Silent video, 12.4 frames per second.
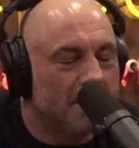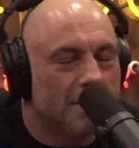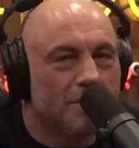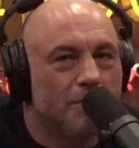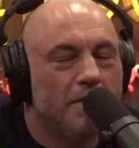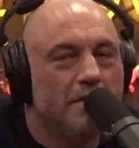
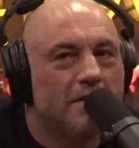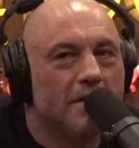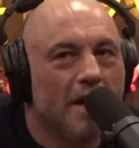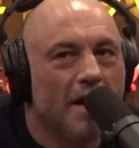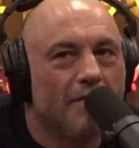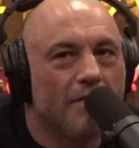Because we used
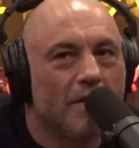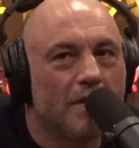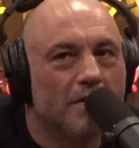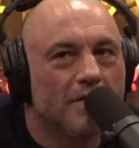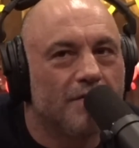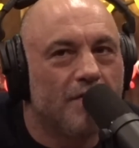to have one
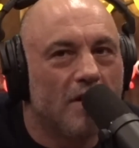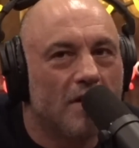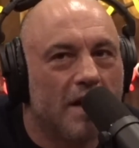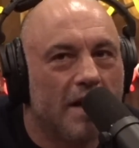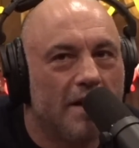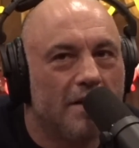of those
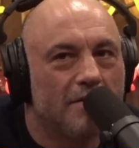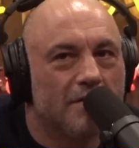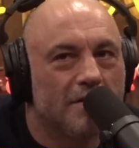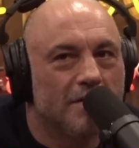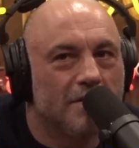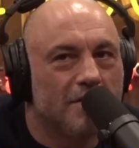
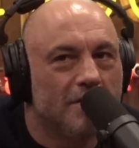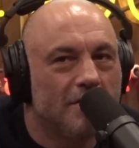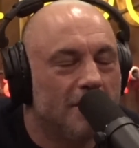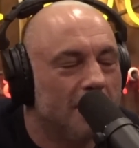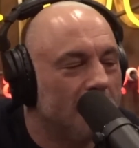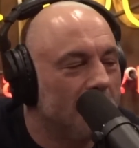volcanoes in the
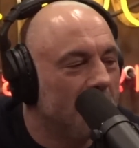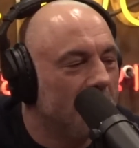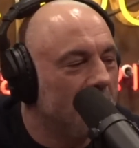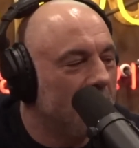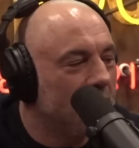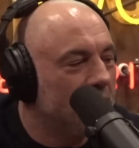studio,
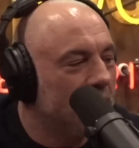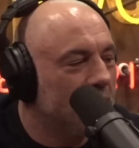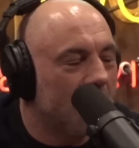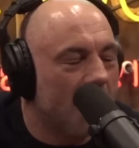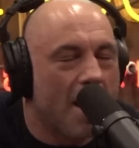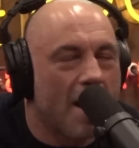and
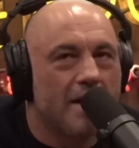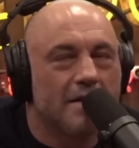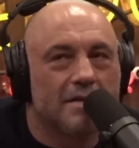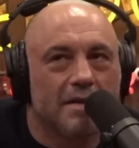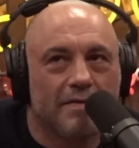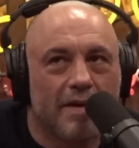the
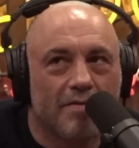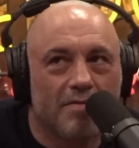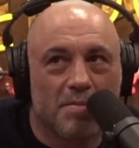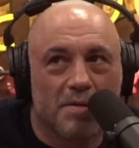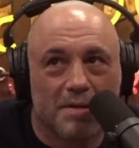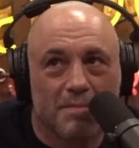highest I've
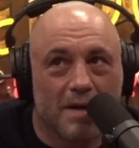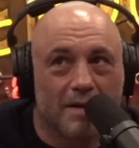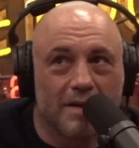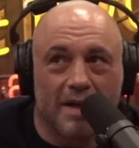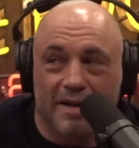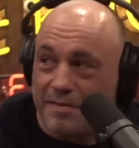ever been in my
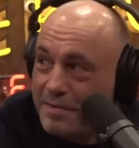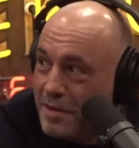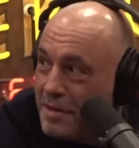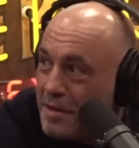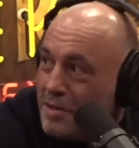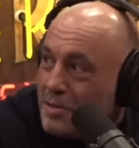life
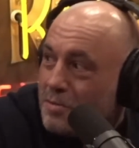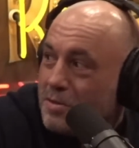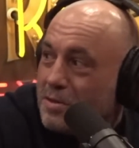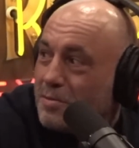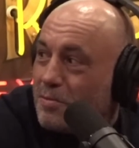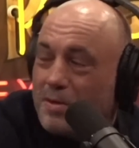
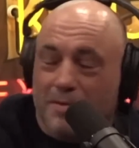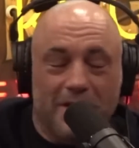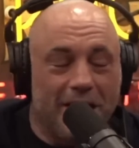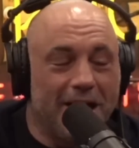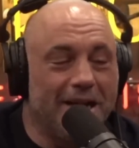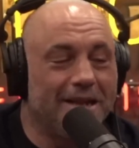was we
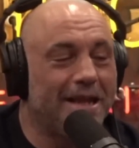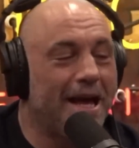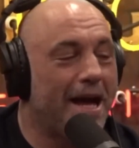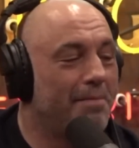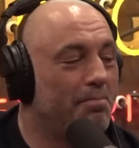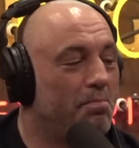would hit
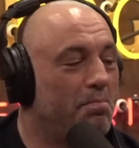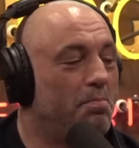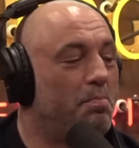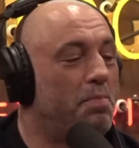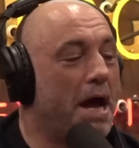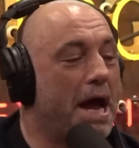that
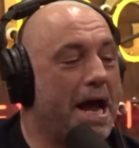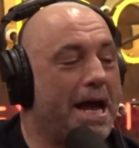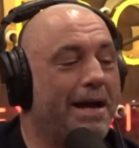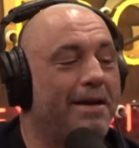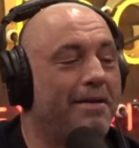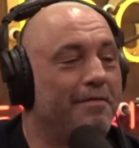
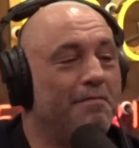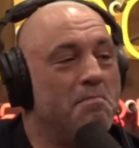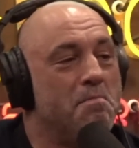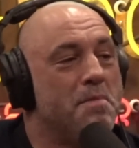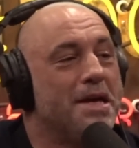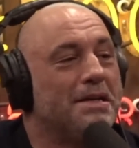bag of
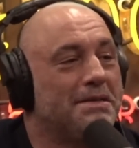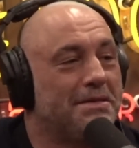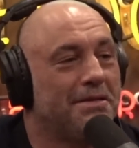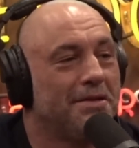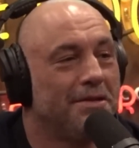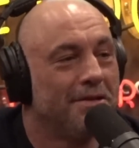
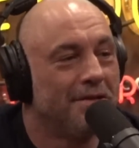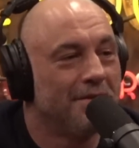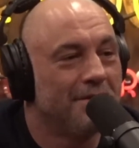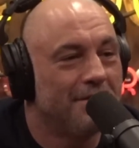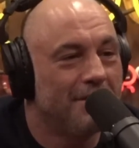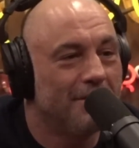mist.
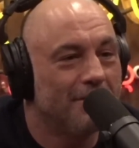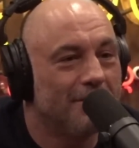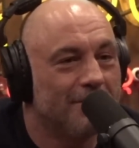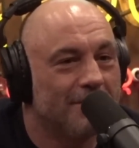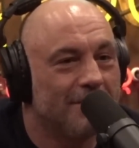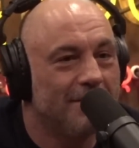You know
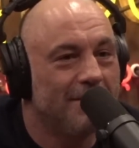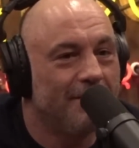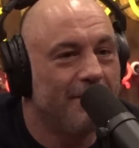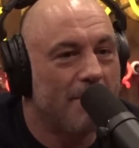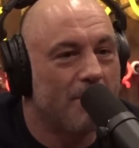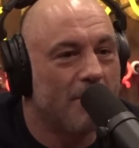the
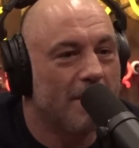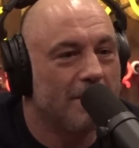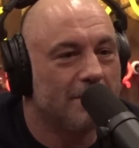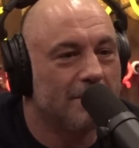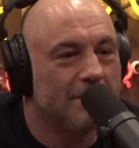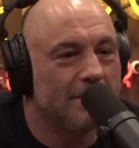
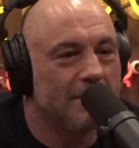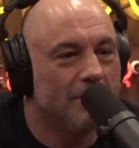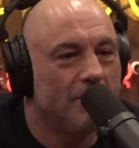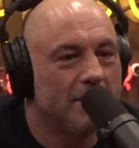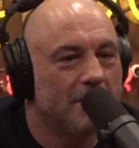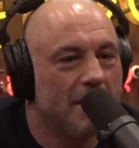vaporizers?
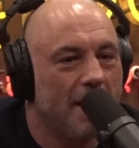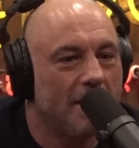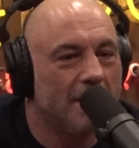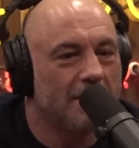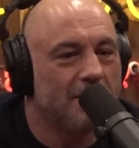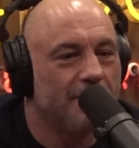What is
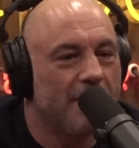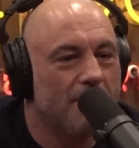that? That's your vaporizer?